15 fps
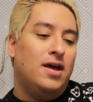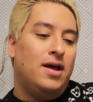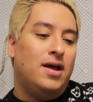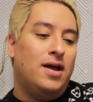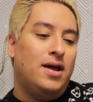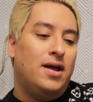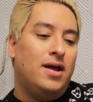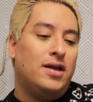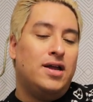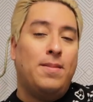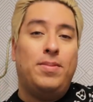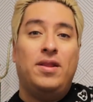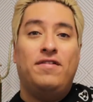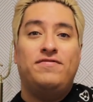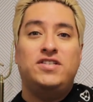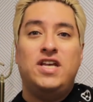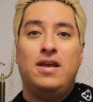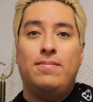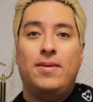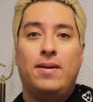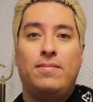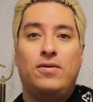uh, a couple of
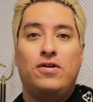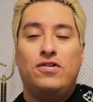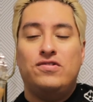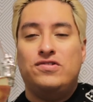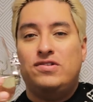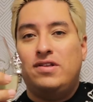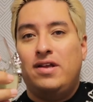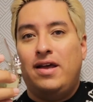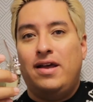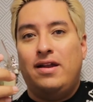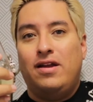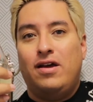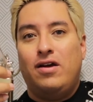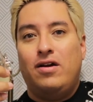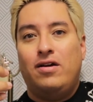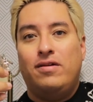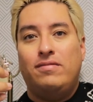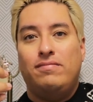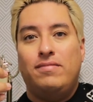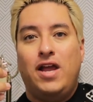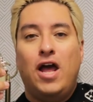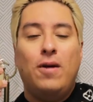team members that
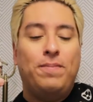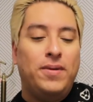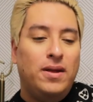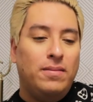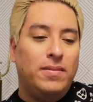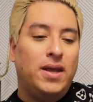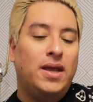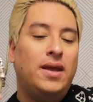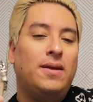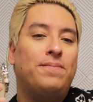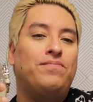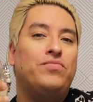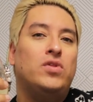are helping me.